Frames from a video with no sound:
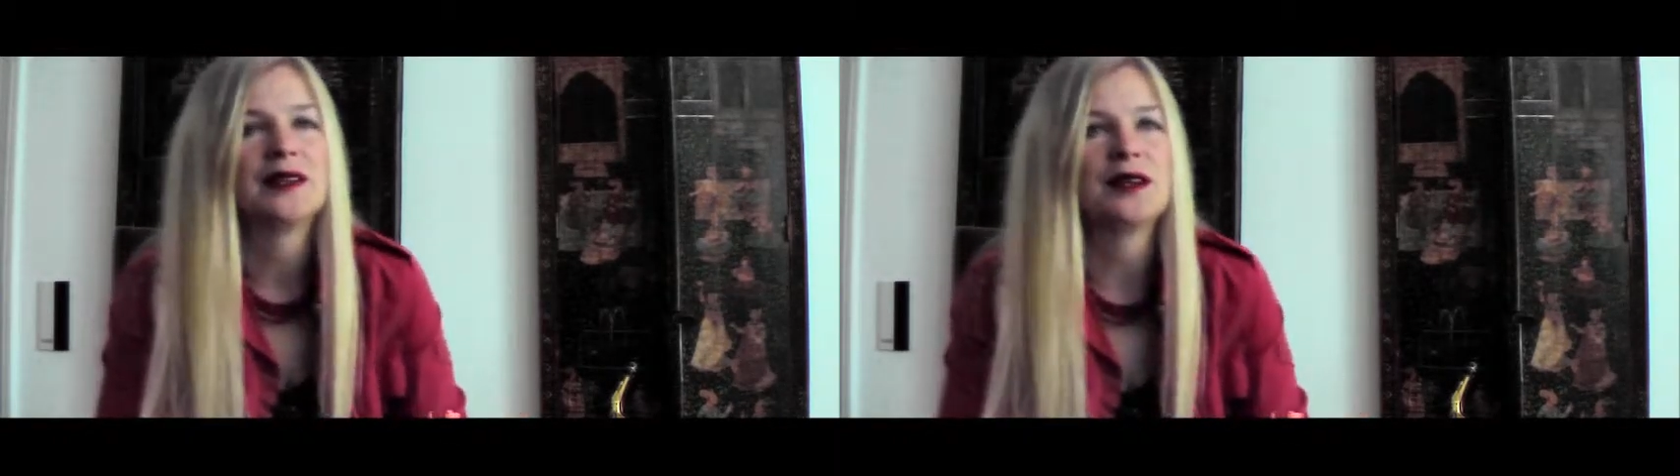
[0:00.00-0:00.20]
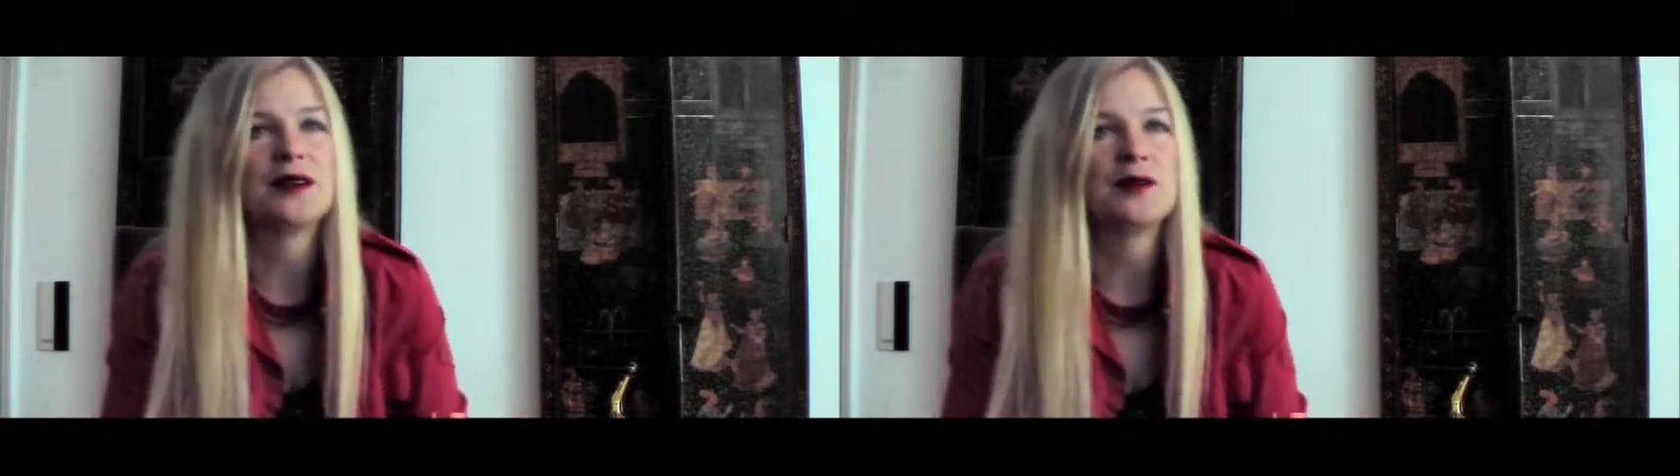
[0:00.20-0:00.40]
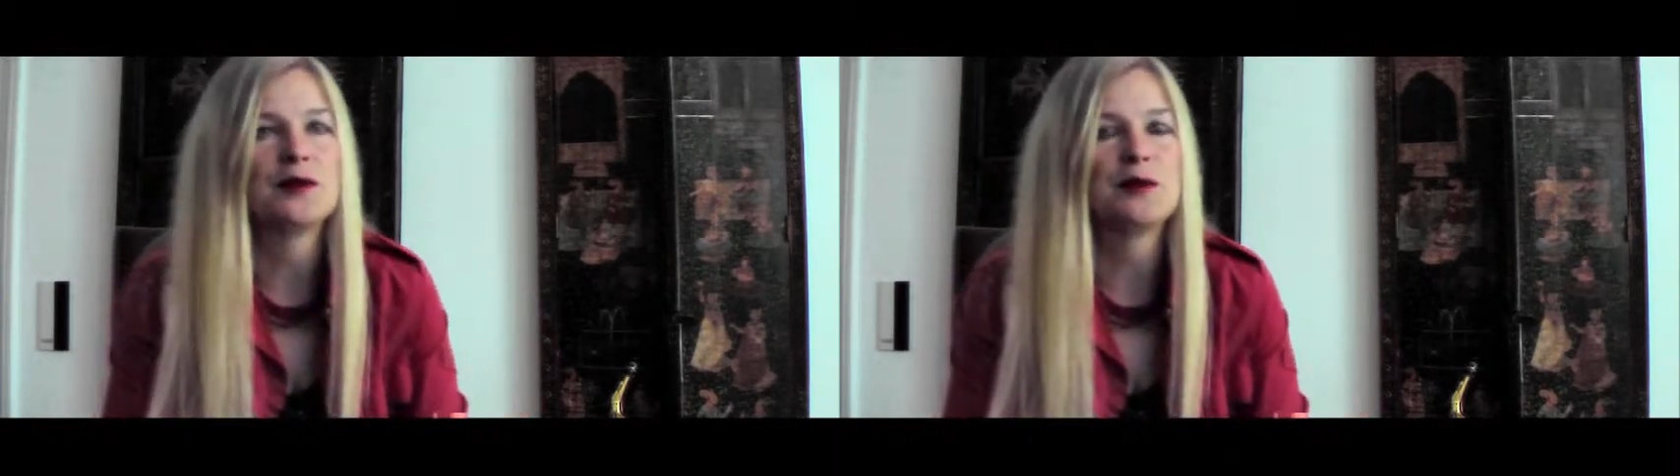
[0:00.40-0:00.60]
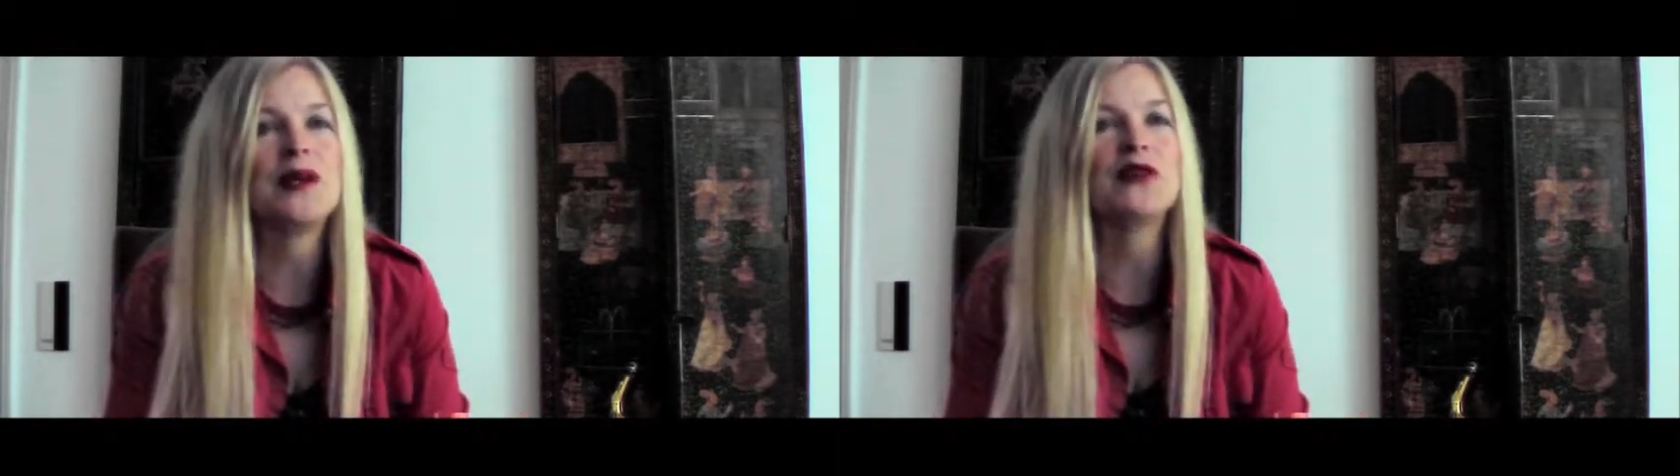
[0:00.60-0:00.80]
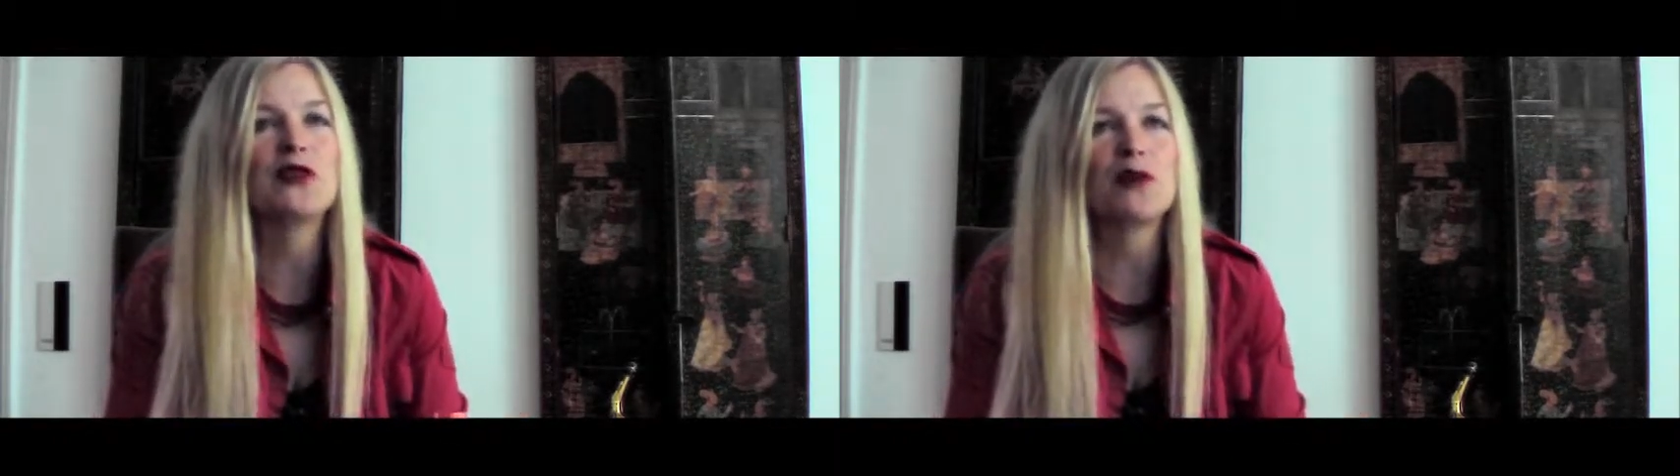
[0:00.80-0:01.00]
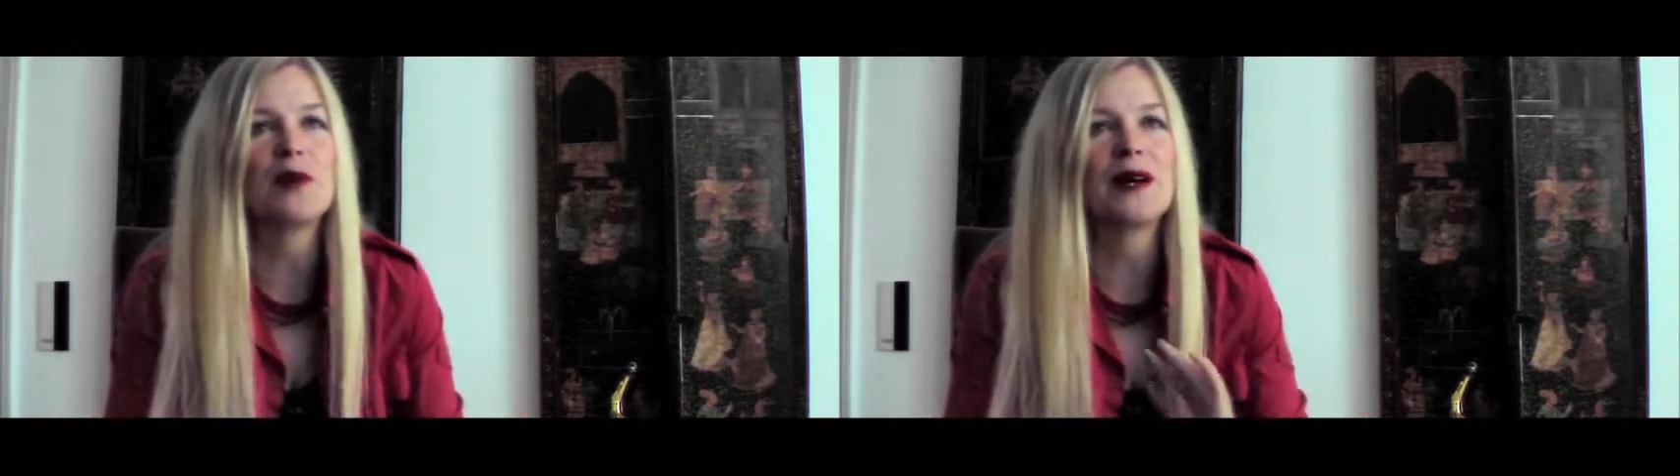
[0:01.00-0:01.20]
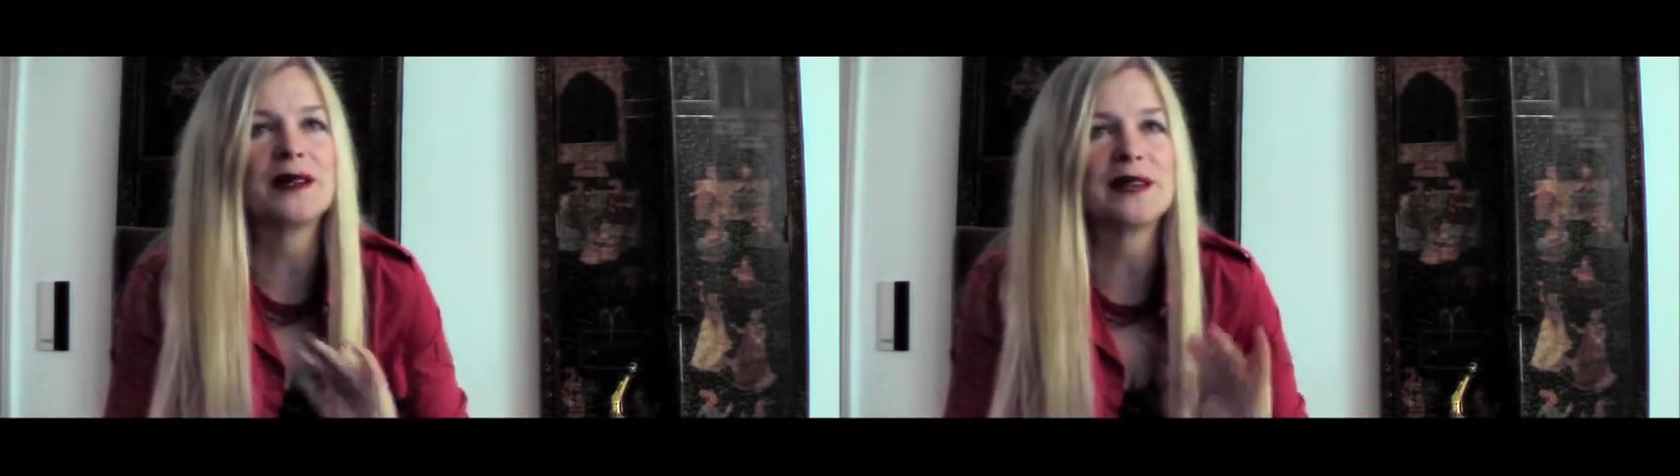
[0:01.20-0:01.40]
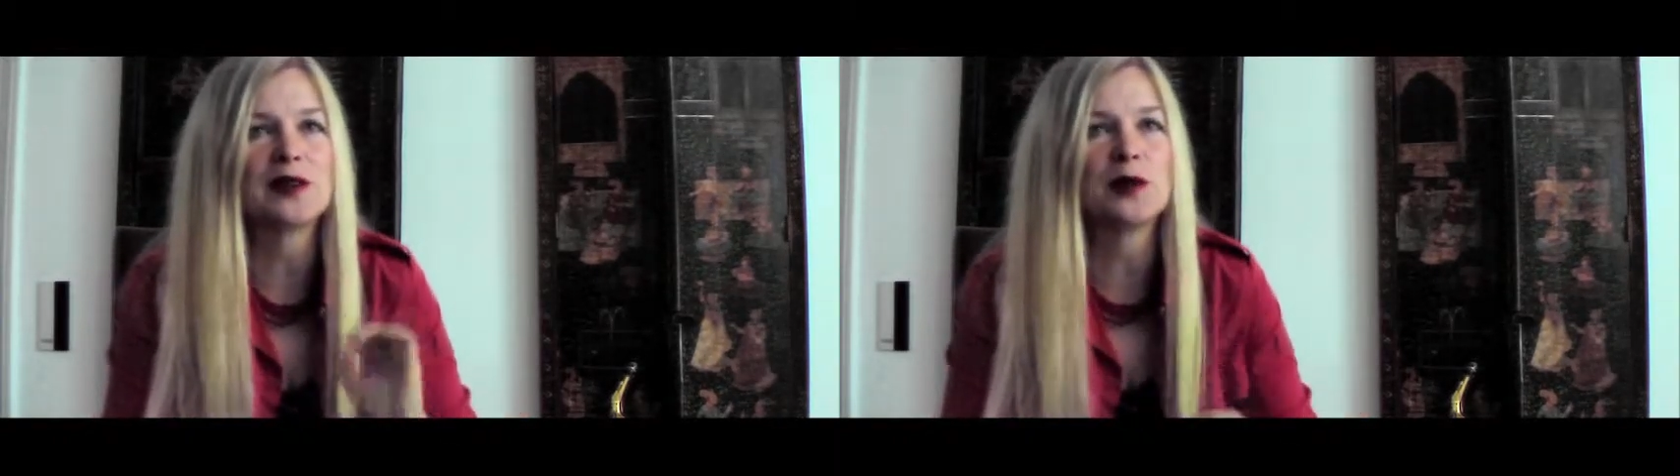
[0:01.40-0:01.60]
the peace of
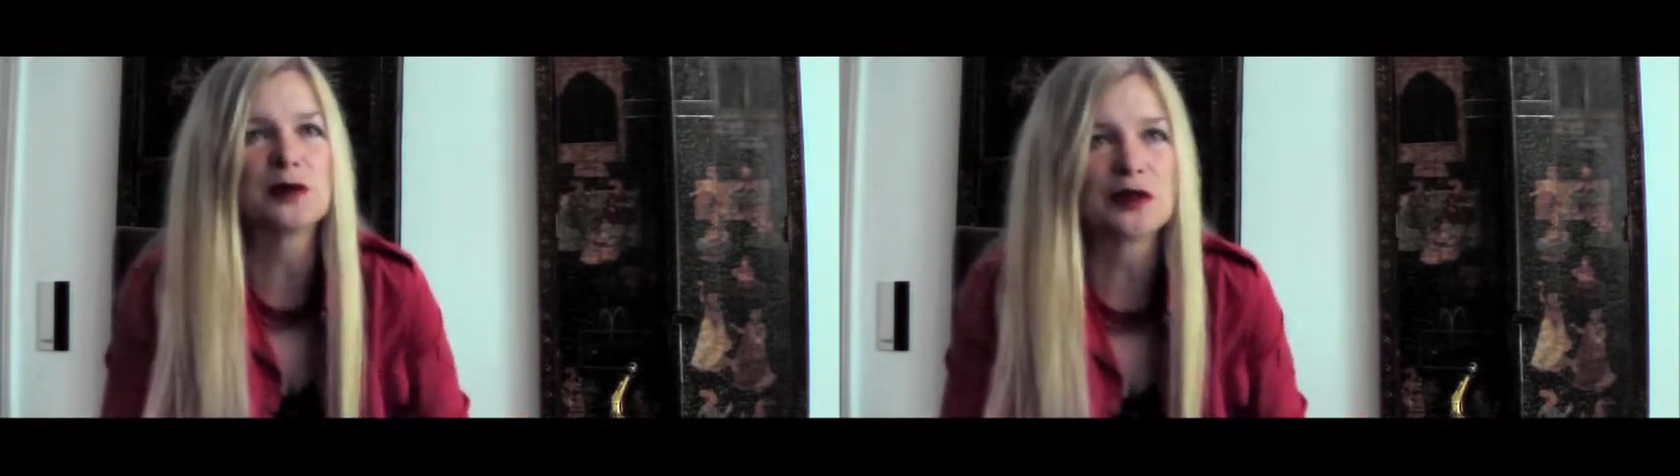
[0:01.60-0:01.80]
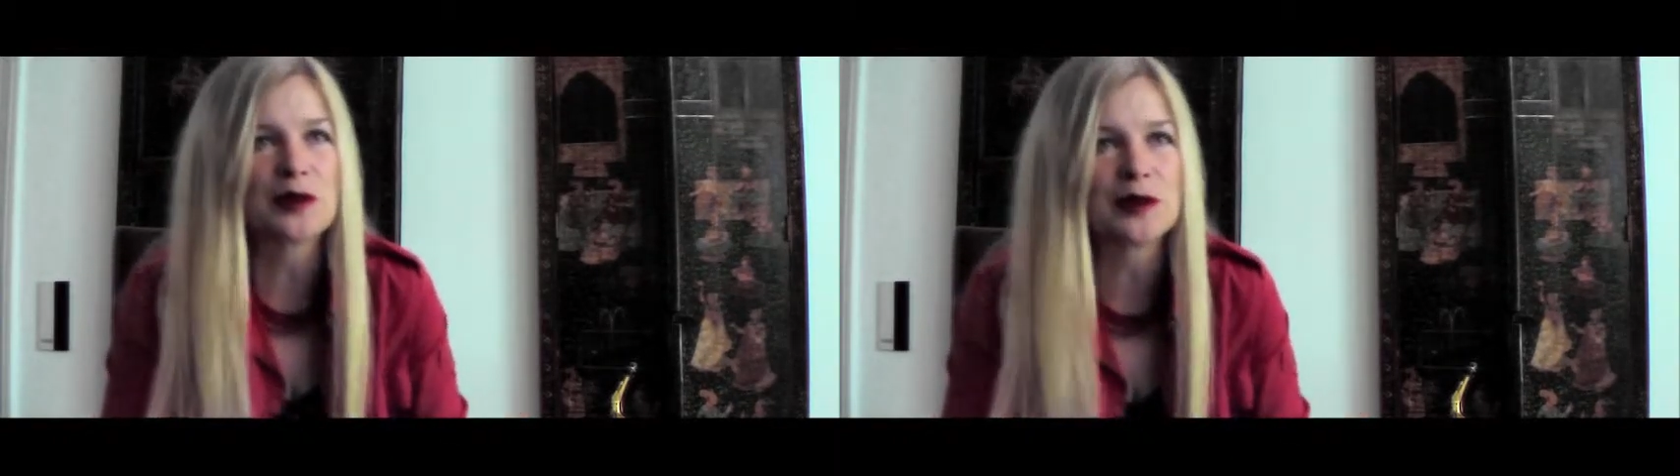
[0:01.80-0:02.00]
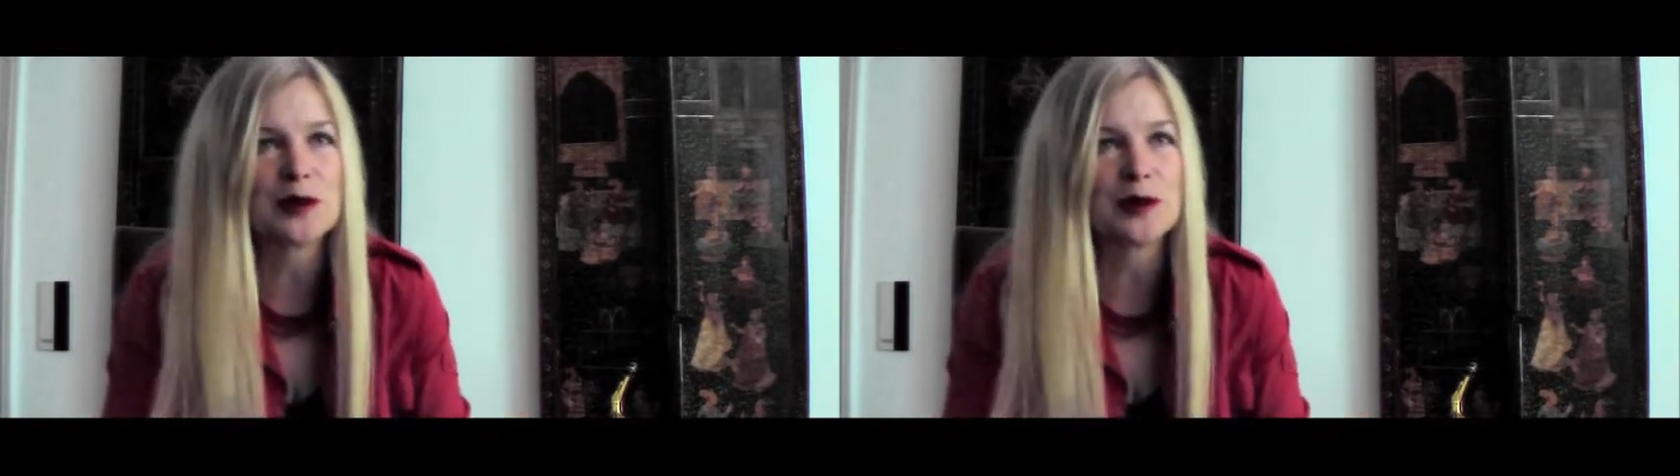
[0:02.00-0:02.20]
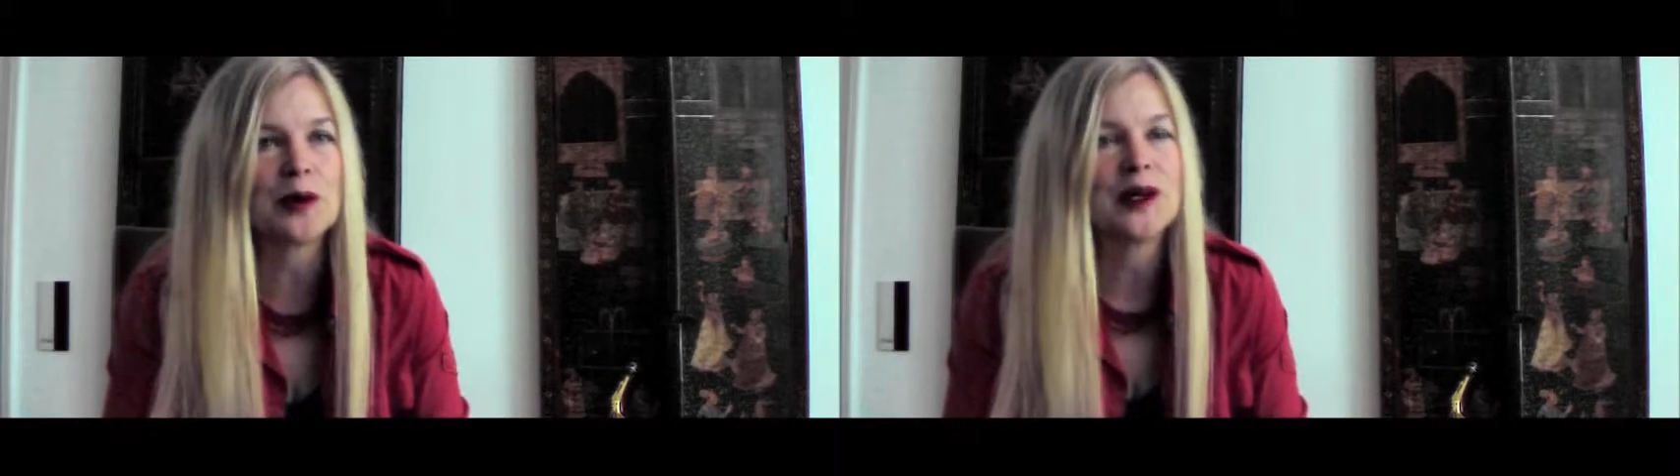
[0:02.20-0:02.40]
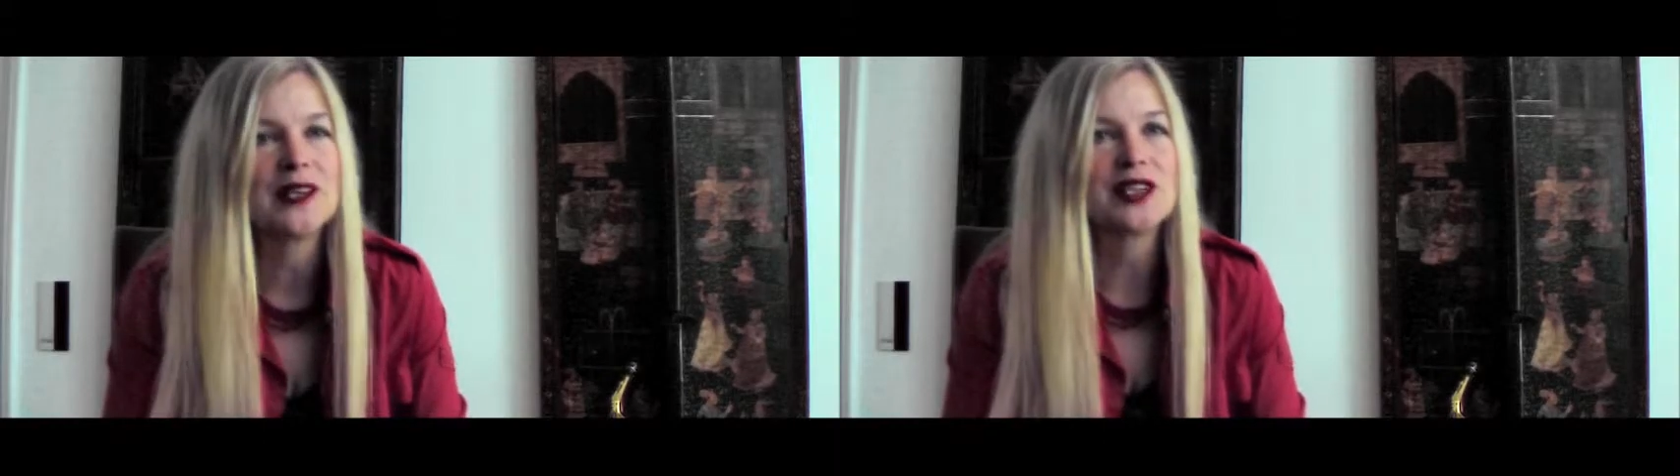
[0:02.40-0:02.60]
mind that nobody's going to